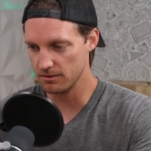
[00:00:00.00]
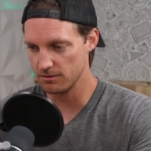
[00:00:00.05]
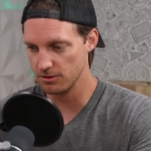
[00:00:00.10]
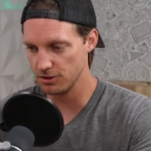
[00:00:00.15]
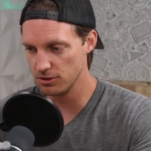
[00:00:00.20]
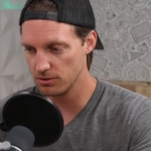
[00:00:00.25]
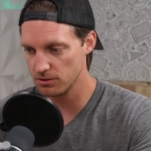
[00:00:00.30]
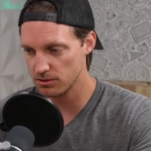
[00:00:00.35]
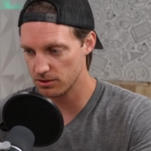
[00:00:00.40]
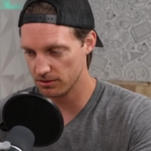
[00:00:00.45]

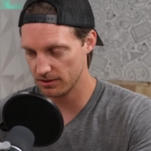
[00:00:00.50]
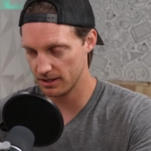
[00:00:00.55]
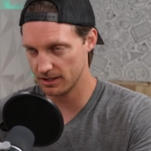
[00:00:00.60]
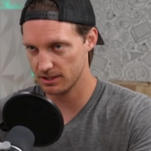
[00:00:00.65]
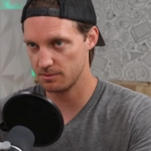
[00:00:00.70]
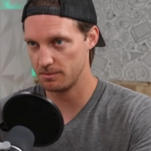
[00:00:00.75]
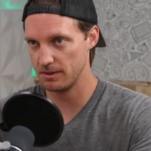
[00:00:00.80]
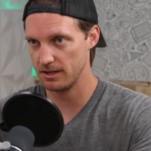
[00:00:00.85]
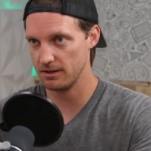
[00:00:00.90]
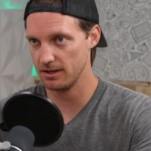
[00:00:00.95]
user
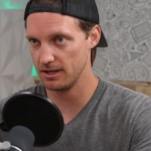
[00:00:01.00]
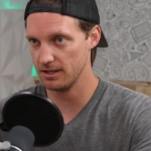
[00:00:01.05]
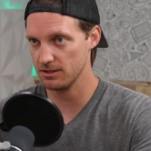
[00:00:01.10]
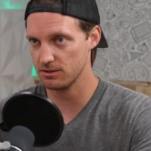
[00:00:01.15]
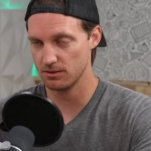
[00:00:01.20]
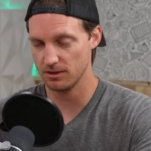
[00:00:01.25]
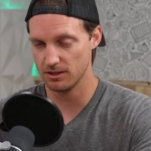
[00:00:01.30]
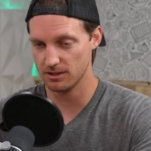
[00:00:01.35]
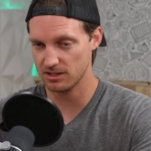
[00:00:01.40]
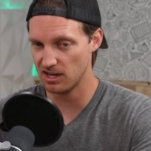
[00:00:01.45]
experience
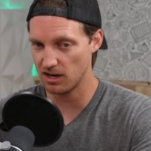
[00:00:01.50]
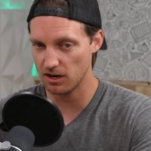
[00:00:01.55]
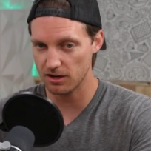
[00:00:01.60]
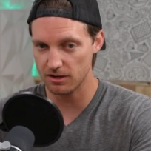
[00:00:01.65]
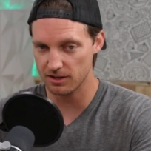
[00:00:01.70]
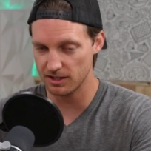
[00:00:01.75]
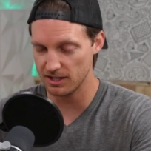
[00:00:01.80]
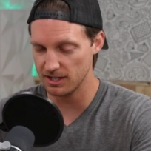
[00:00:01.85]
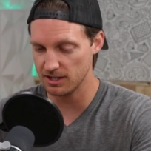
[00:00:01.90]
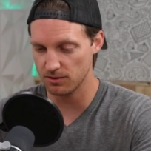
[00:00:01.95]
or the
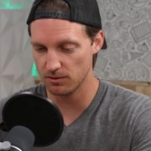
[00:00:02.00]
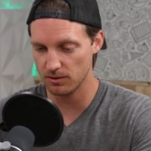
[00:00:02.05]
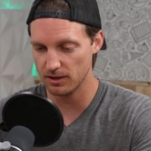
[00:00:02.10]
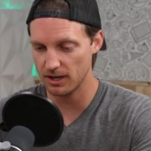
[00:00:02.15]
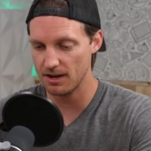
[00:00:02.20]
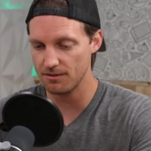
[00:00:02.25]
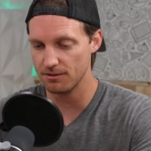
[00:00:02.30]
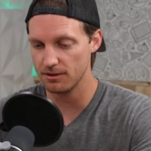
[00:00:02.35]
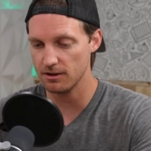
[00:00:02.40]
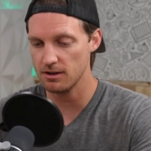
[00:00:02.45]
targeting or
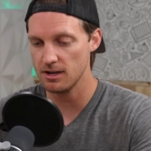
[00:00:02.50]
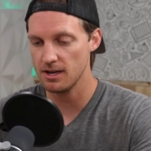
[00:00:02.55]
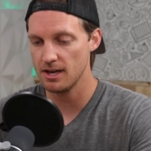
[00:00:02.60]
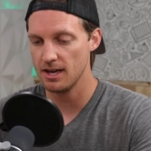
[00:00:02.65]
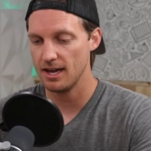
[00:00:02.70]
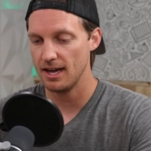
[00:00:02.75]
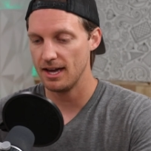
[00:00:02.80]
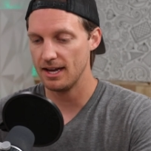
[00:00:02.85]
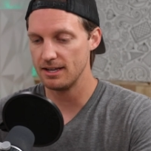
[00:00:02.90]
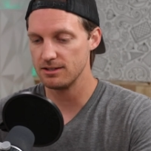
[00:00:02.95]
whatever.
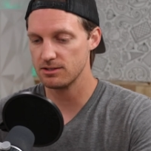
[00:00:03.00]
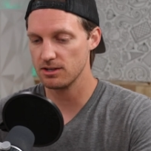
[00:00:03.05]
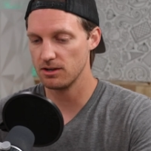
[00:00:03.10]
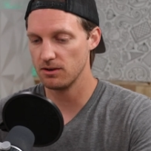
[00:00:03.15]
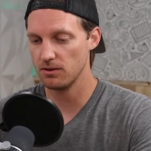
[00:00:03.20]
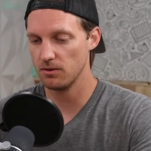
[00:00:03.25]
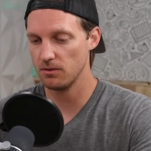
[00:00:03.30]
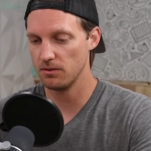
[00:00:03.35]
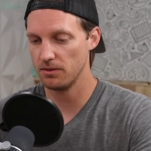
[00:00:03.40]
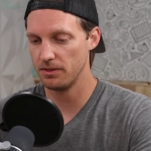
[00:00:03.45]
And
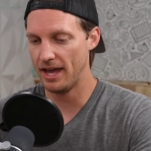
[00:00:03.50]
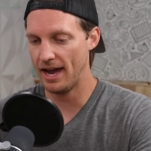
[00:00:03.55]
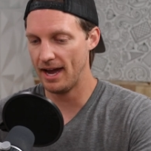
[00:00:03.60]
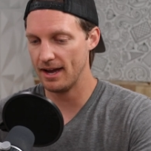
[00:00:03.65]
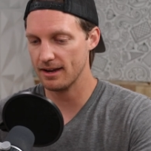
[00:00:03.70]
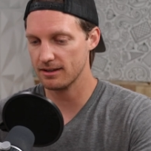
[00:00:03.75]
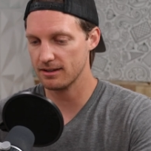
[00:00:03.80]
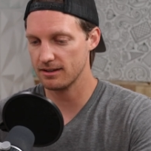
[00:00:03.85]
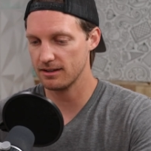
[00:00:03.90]
so that